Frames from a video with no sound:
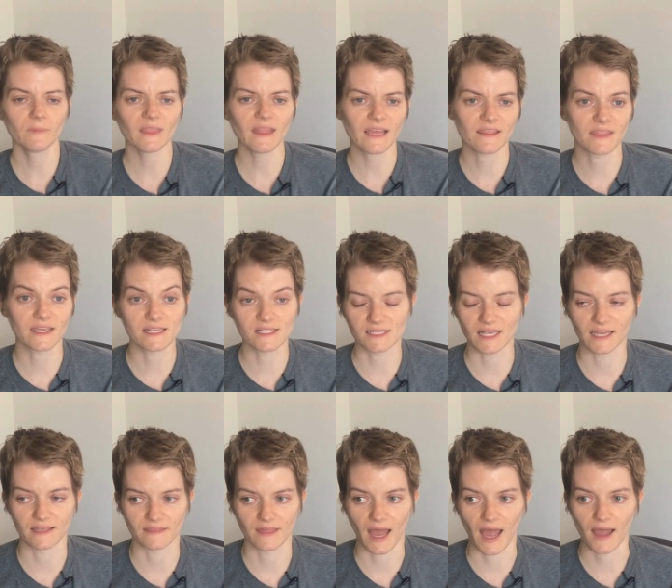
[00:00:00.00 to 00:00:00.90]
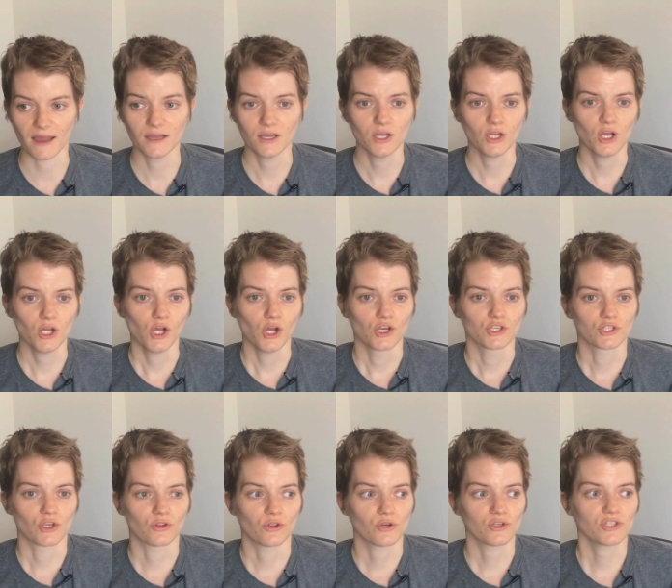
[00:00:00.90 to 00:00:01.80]
Things like that.
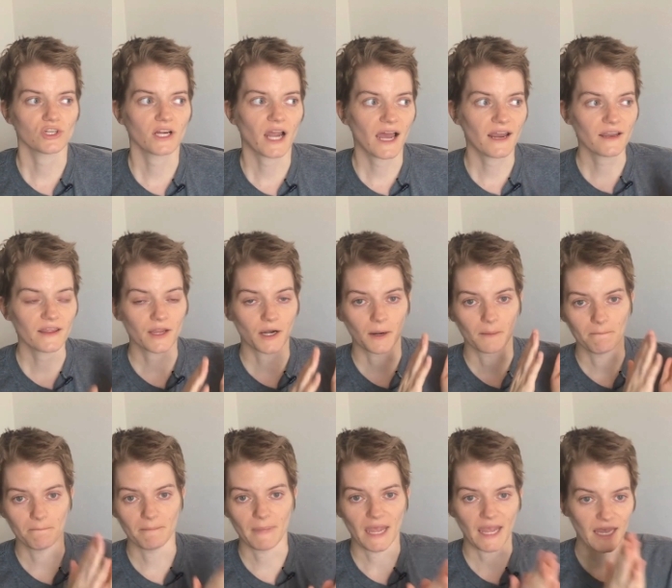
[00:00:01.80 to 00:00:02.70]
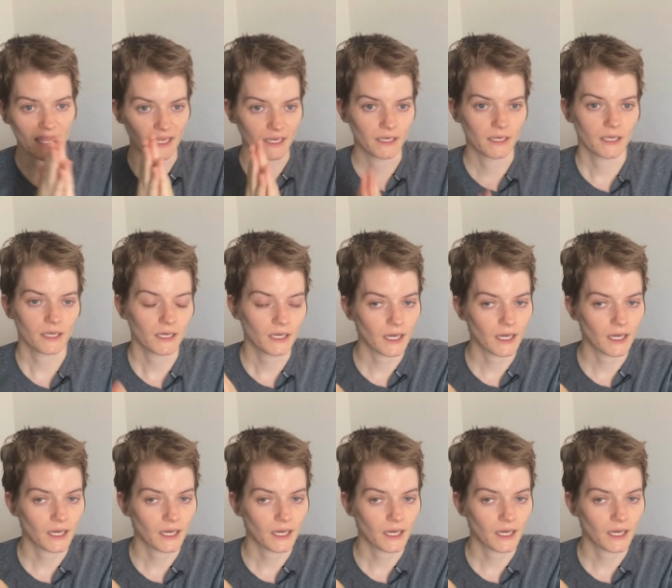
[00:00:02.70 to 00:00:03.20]
So those are kind of their main